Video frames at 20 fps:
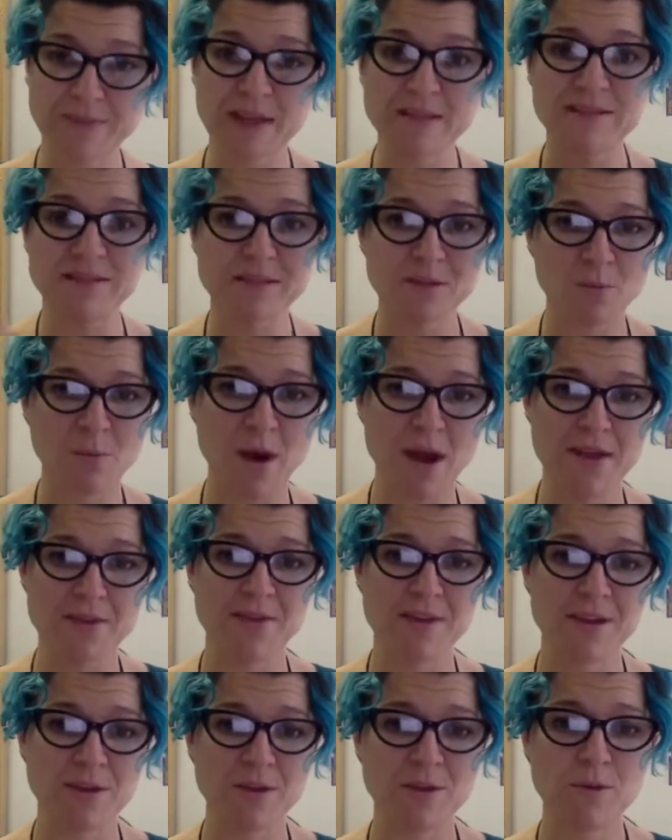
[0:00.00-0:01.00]
That's the way
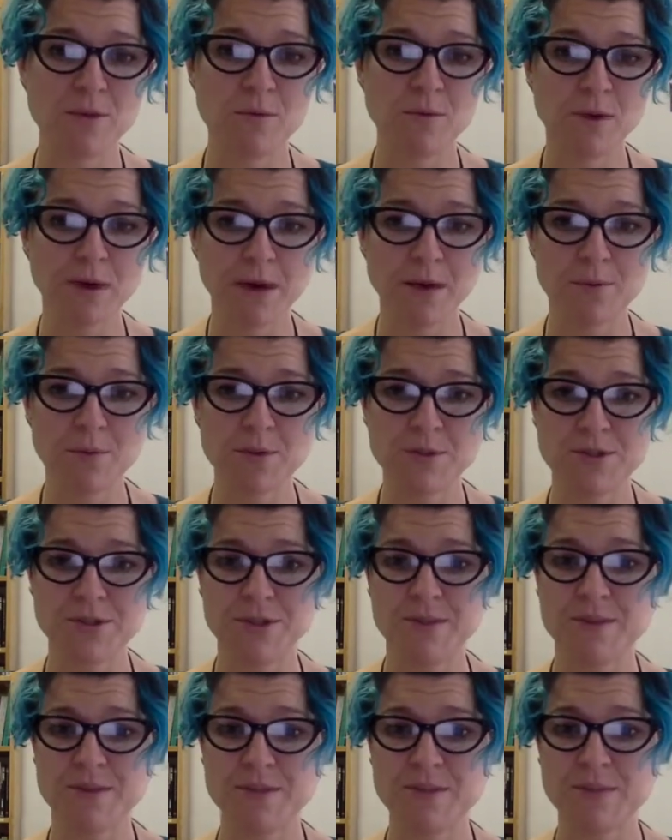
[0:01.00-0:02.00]
that you would
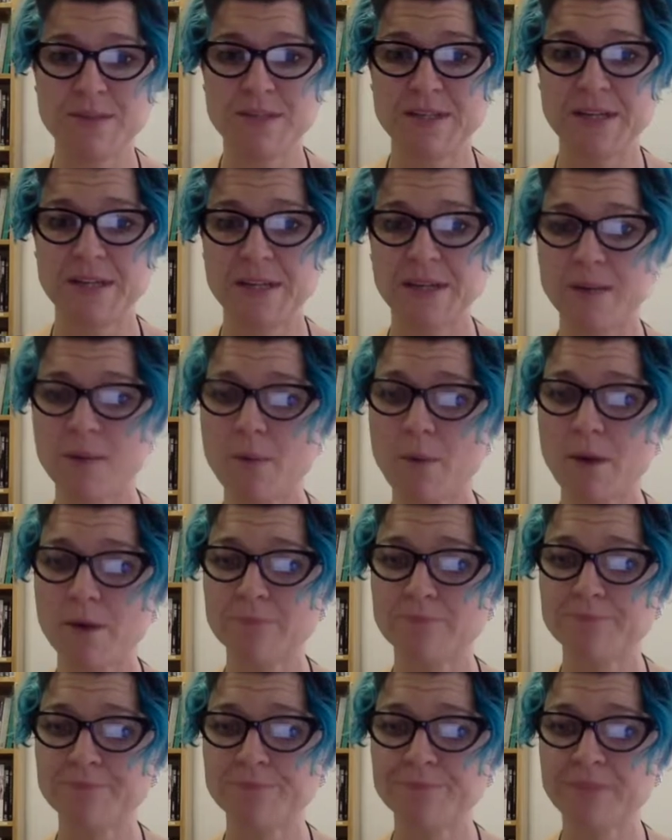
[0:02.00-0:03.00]
do this particular
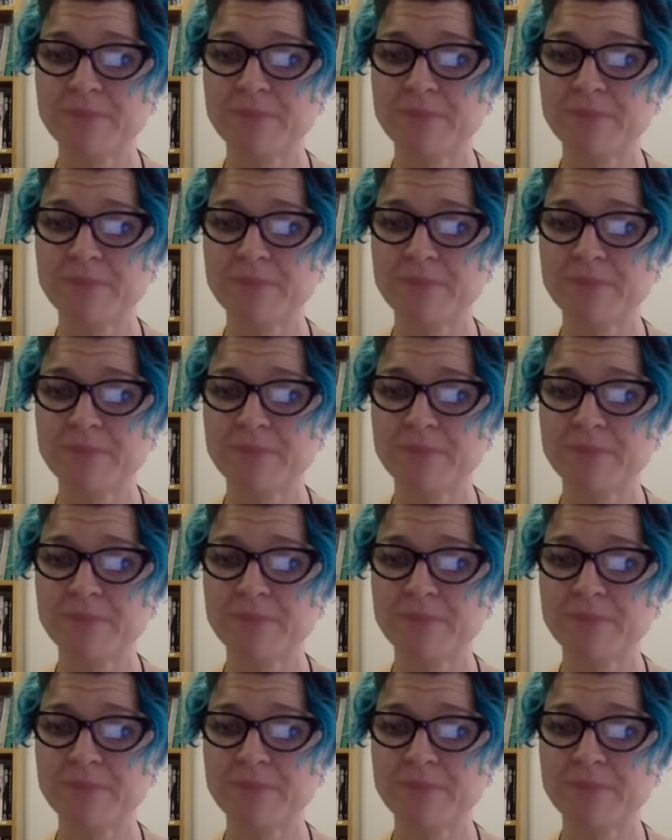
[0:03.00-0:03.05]
one.